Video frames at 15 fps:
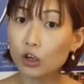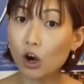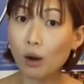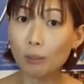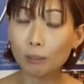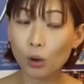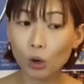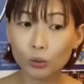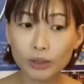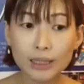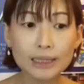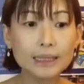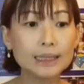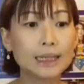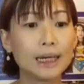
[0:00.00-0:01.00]

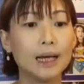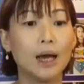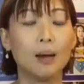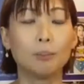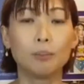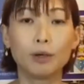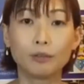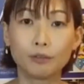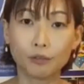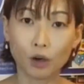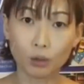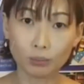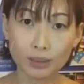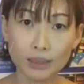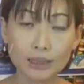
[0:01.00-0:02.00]
components:
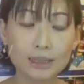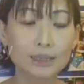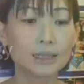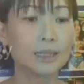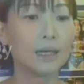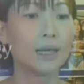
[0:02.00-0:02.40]
performance,